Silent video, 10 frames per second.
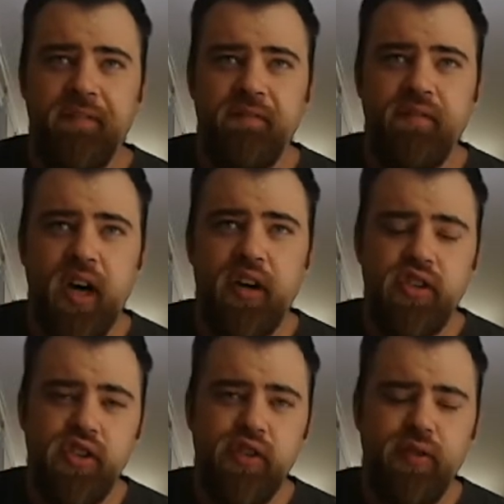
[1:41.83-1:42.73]

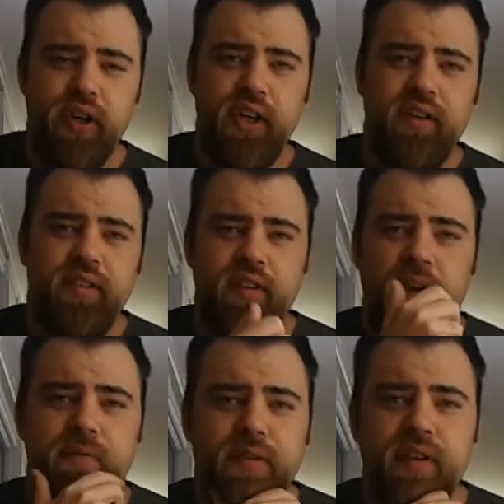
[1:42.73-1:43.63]
March
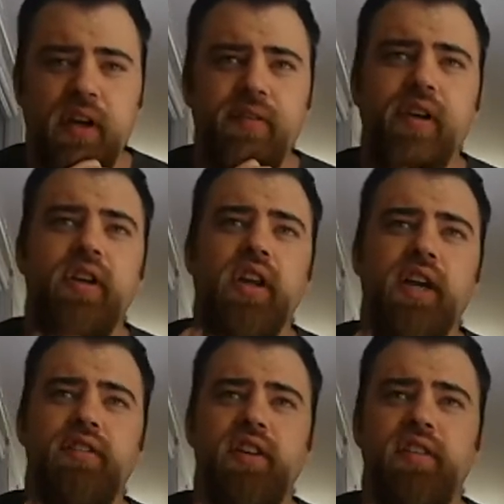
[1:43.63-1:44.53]
27th of
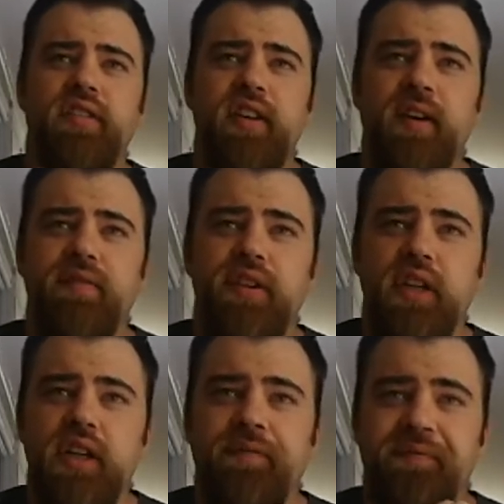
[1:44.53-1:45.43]

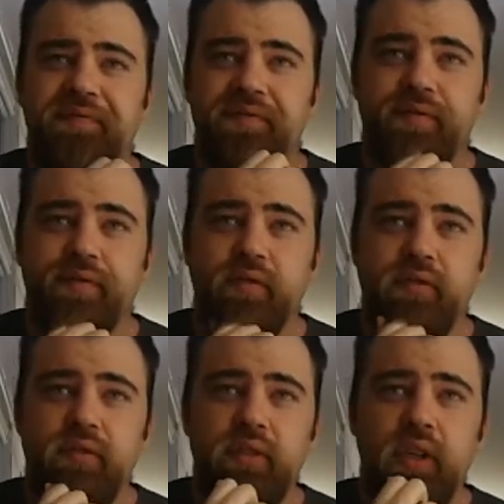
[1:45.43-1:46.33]
1970.
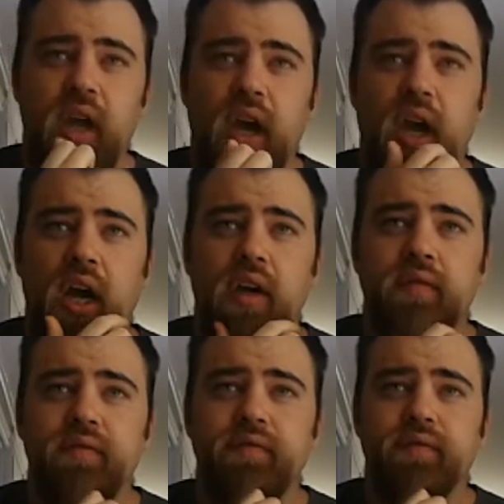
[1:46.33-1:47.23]

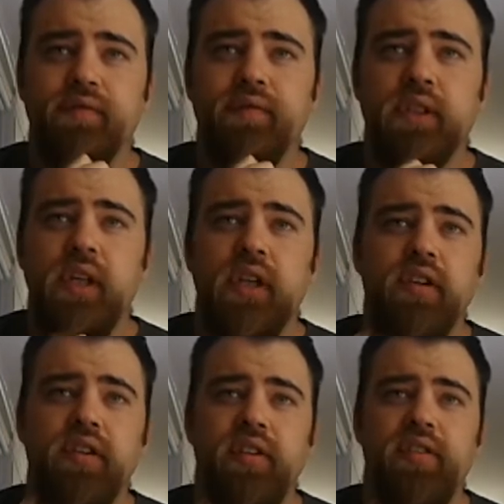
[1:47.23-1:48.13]
Um,
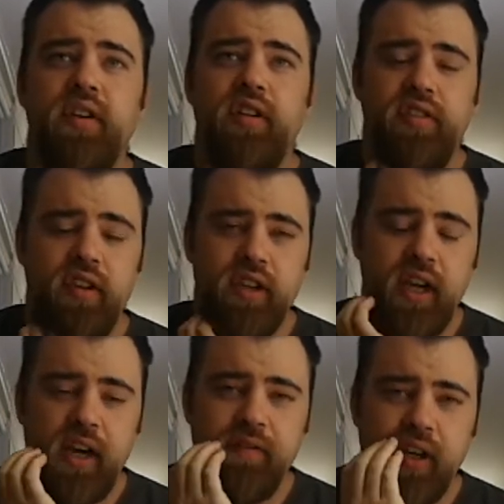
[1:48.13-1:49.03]
so the songs on the
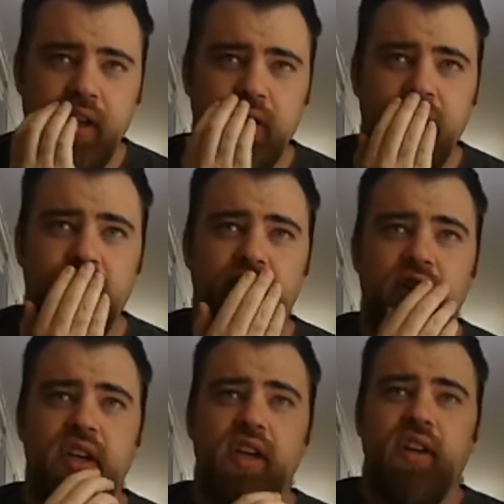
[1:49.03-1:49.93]
album include
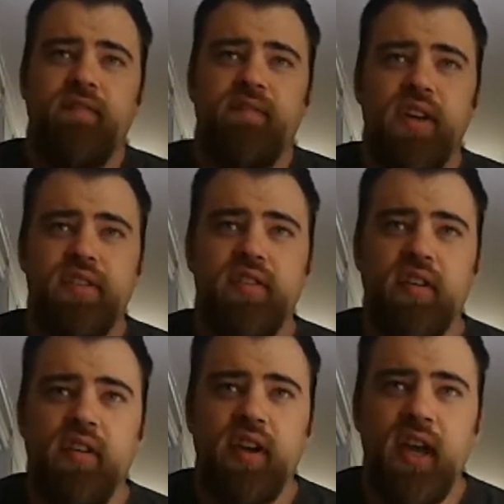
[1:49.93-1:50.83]

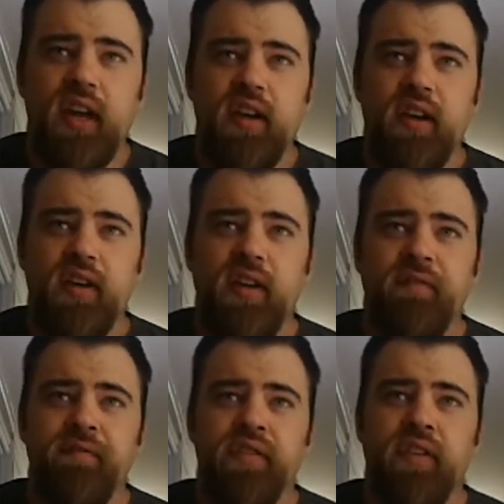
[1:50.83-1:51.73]
Mr. and
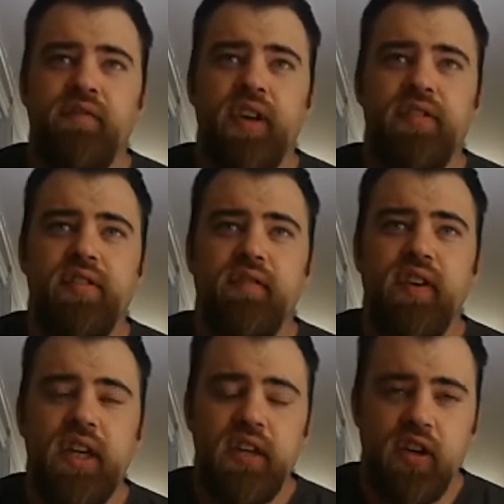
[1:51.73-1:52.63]

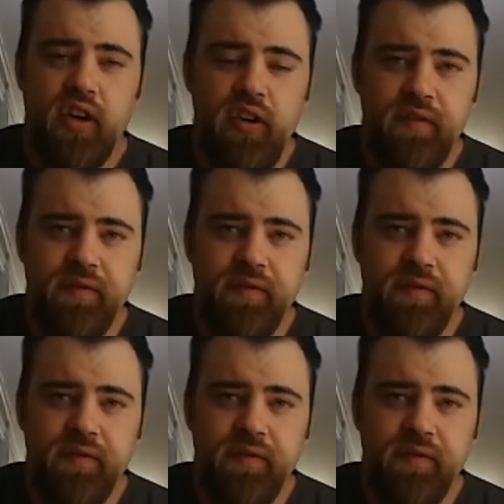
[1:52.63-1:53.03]
Misdemeanor,